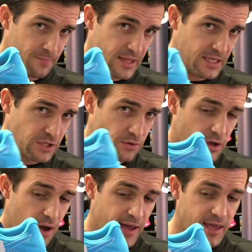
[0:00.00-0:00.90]
This little
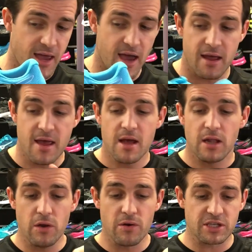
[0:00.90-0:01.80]
guy here
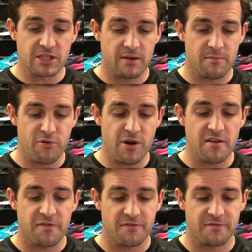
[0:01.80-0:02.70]
looks
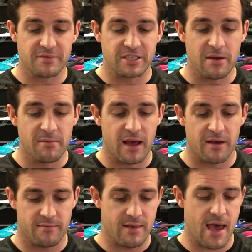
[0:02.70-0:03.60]
pretty
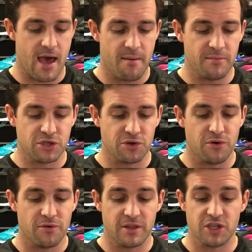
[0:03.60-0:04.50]
similar
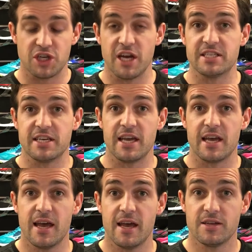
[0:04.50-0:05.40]
to the
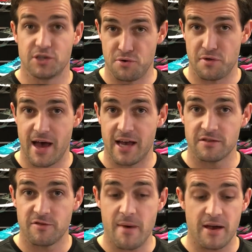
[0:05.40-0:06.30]
GT
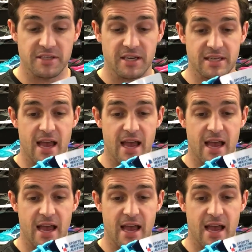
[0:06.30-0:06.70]
2000 from Asics.